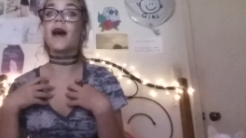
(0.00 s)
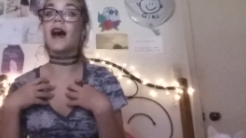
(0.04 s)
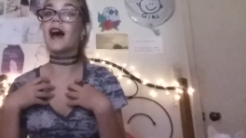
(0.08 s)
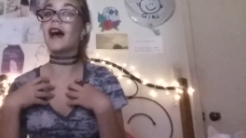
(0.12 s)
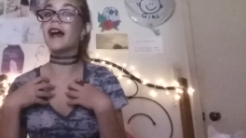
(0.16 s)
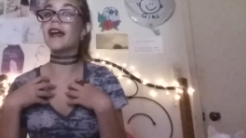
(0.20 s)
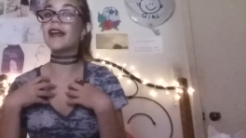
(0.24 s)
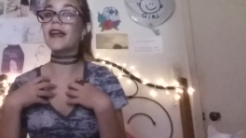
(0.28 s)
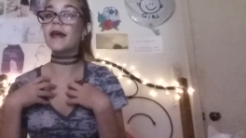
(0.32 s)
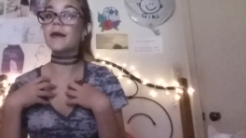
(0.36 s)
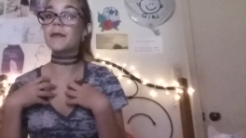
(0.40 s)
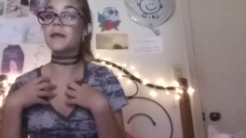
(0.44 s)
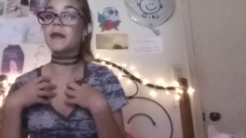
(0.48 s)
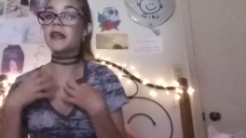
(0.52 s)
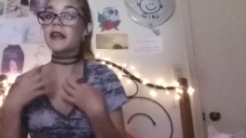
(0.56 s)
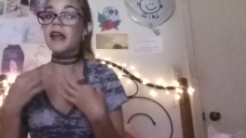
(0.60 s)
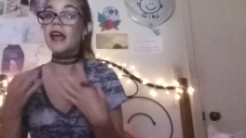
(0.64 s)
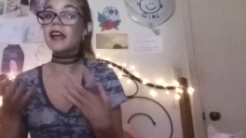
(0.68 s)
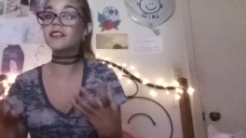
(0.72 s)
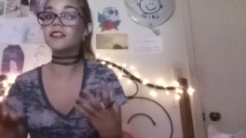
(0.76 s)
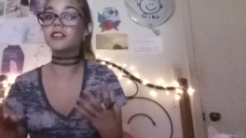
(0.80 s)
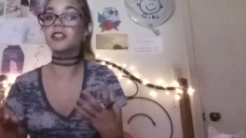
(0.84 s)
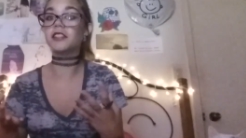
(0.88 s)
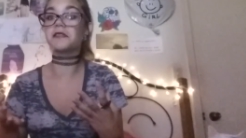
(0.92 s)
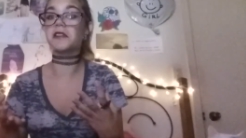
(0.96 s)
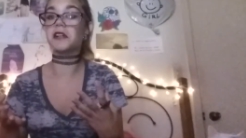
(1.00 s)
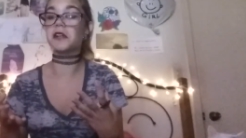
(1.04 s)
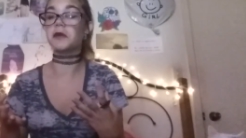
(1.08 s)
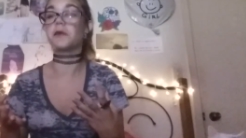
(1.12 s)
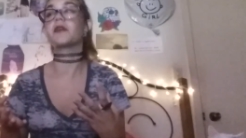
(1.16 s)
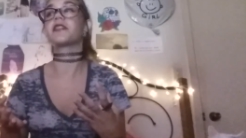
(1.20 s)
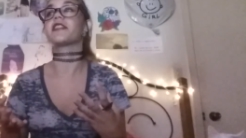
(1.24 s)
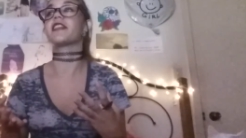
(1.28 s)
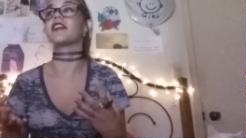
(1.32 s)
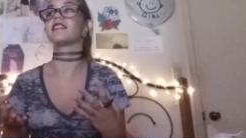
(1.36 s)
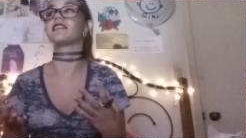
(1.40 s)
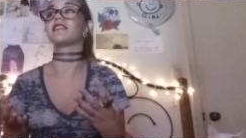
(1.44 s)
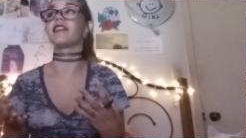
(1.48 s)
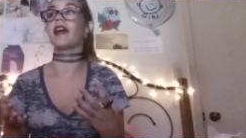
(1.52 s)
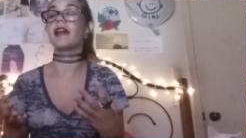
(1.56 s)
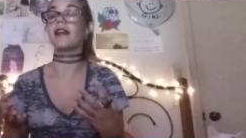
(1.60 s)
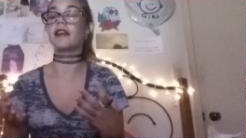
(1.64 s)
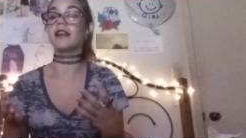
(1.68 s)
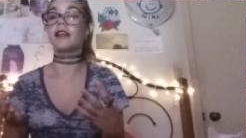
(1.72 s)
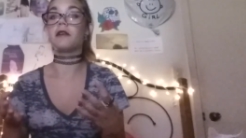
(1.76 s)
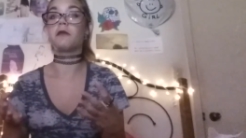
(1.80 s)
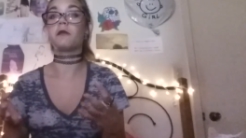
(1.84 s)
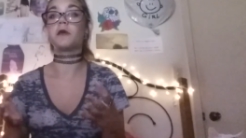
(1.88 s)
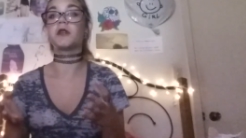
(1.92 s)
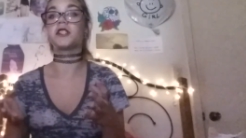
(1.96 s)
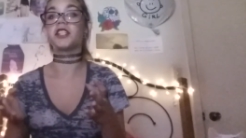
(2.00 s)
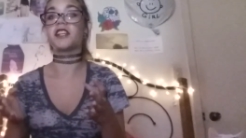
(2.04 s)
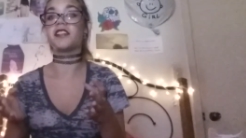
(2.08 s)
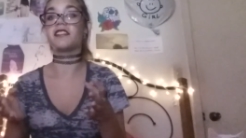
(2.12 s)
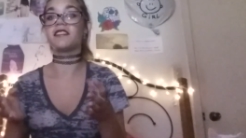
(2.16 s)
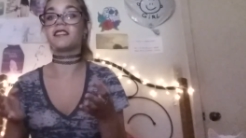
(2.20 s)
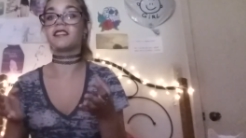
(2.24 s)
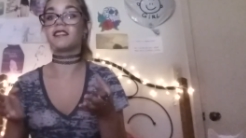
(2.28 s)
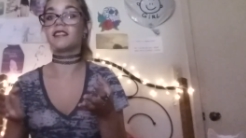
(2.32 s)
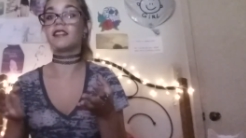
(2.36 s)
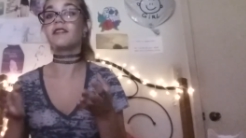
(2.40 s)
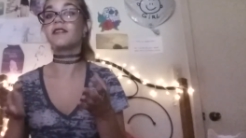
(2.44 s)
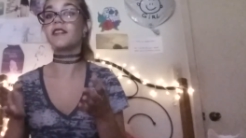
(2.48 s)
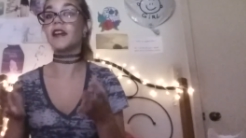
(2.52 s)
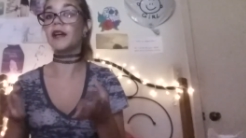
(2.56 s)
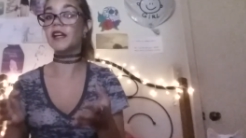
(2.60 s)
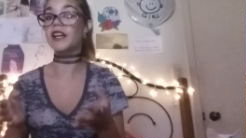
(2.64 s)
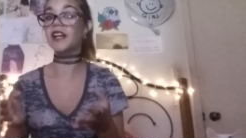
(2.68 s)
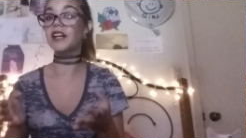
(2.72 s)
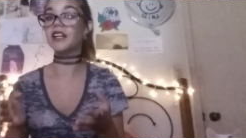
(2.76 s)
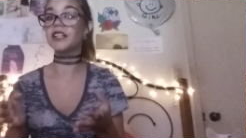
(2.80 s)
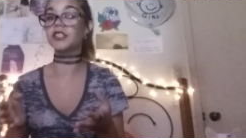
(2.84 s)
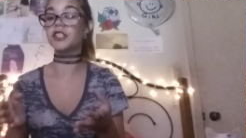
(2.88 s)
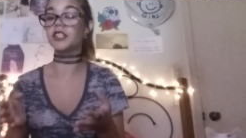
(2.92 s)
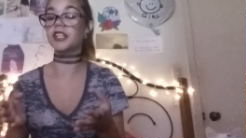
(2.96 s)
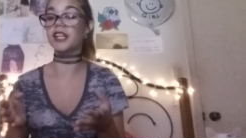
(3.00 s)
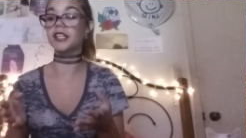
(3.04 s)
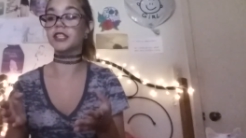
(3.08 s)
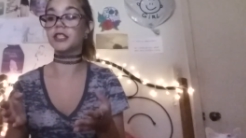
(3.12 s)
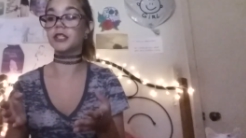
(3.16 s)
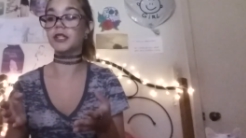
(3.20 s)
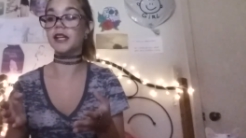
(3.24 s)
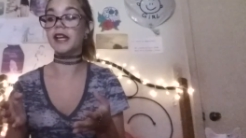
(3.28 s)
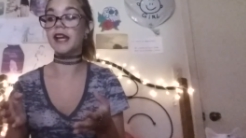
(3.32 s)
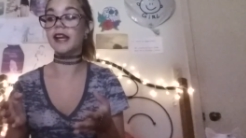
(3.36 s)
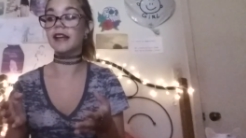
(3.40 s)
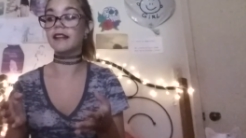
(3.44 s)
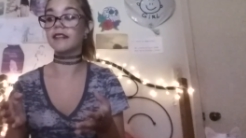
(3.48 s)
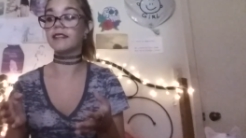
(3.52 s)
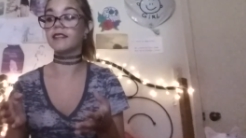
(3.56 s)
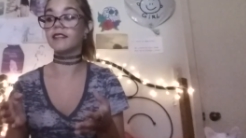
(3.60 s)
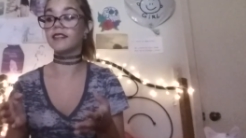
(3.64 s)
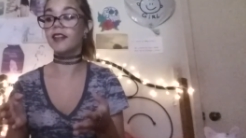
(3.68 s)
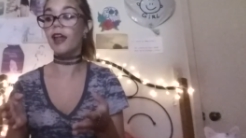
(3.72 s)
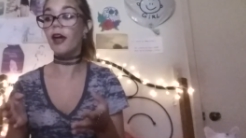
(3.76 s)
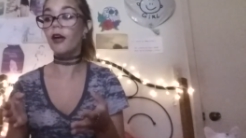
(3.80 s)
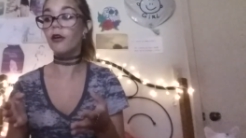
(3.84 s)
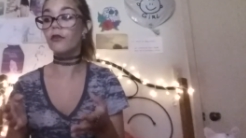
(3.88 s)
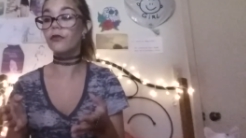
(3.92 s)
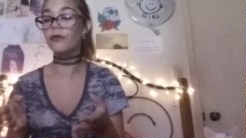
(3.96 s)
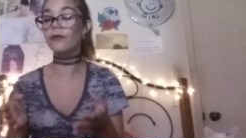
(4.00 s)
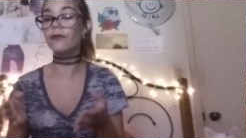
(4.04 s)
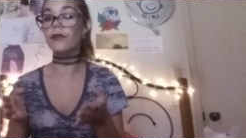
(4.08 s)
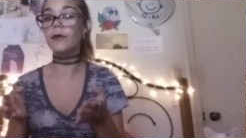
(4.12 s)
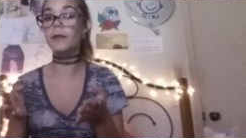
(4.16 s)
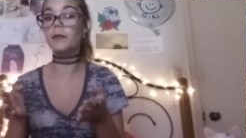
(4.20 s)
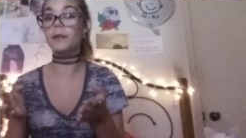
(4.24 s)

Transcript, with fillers: I am an extrovert with anxiety, which is very contradictory in itself,